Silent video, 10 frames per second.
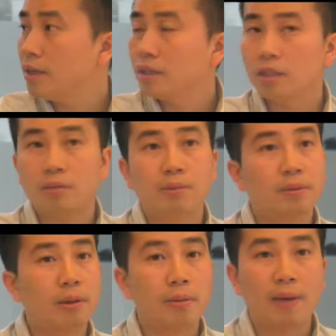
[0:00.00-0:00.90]
Just be
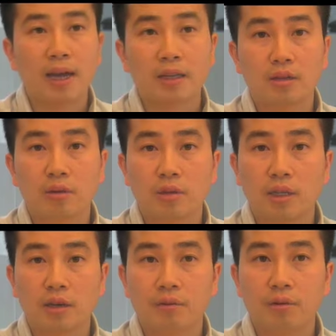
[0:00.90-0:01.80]
maybe back in the
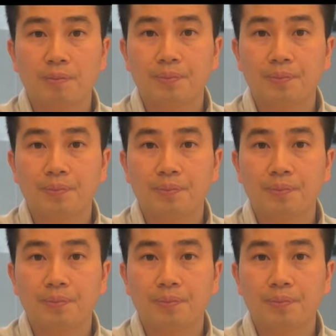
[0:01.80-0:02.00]
hotel room.